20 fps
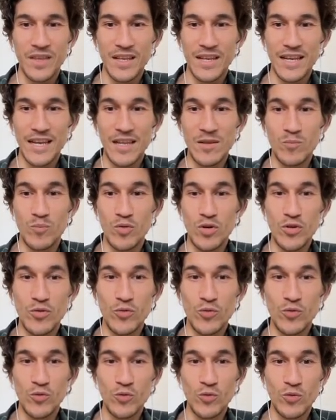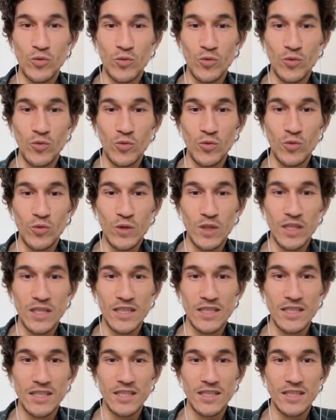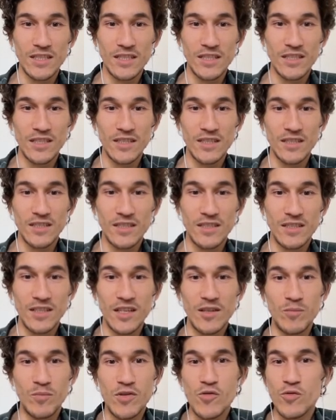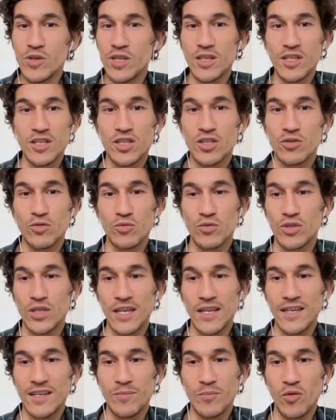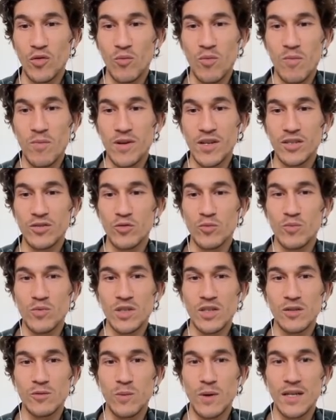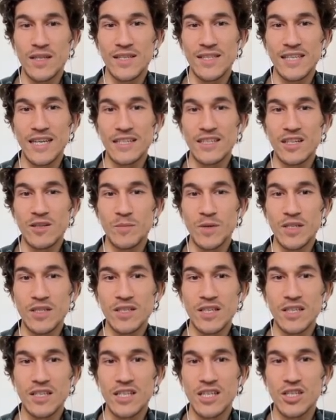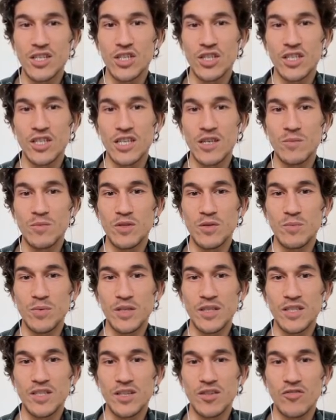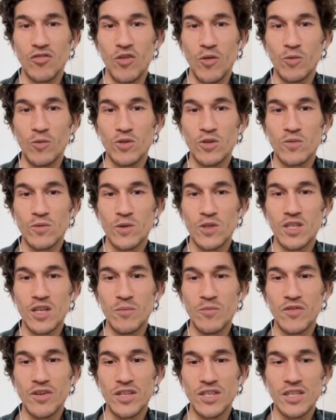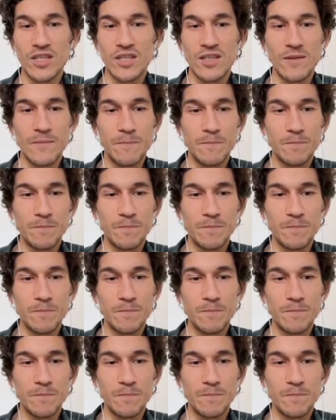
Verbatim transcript: And blue needs to take probably to build one settlement and he just keeps building roads for some reason.